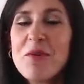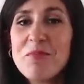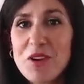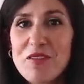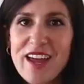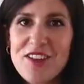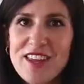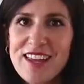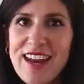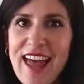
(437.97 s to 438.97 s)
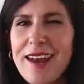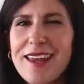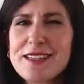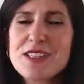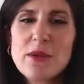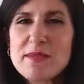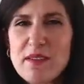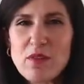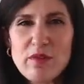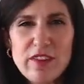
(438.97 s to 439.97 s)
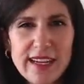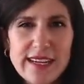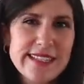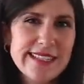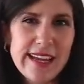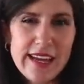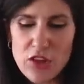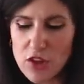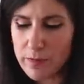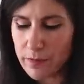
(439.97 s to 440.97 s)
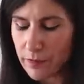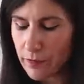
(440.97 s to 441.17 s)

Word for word: motivation and it stops me from feeling sluggish.